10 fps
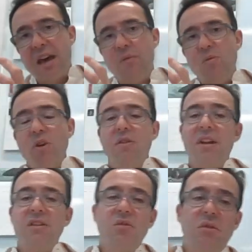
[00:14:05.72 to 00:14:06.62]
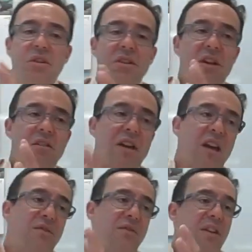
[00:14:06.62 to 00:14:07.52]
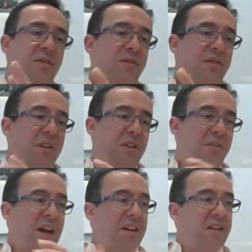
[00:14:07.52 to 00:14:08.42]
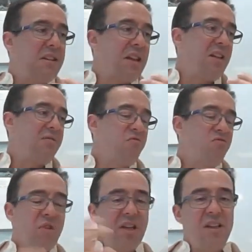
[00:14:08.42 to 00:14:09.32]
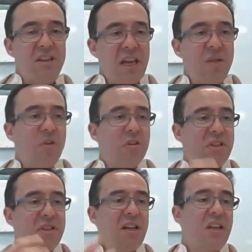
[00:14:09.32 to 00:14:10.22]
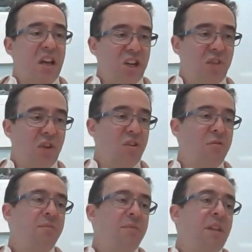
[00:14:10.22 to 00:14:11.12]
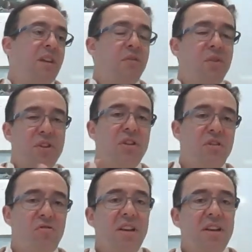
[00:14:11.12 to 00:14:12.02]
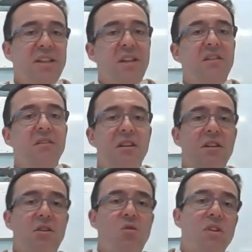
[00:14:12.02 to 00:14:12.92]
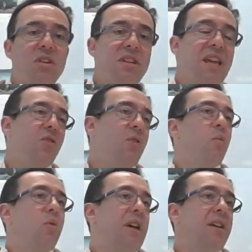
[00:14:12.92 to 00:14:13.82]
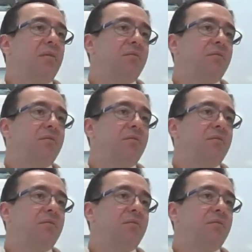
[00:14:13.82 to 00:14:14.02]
And what you then do is you say, okay, if, if that is a really stable, steady cash flow for a certain rating, you can take on more debt